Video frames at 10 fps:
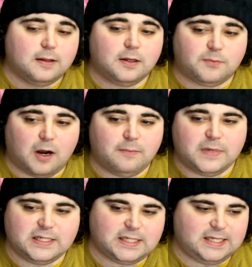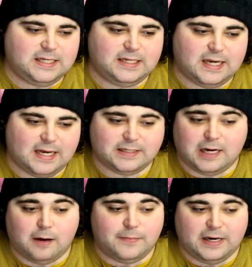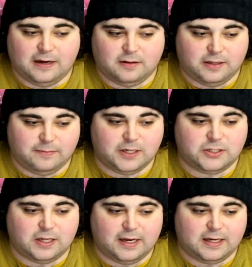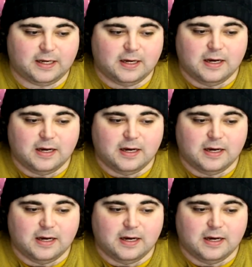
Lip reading: The problem is he has not been healthy, much like